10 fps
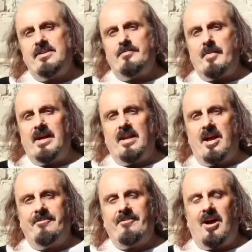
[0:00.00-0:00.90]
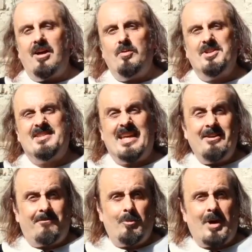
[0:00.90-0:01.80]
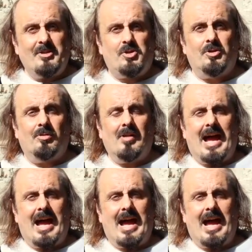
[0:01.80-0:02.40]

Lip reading: of my life, I was influential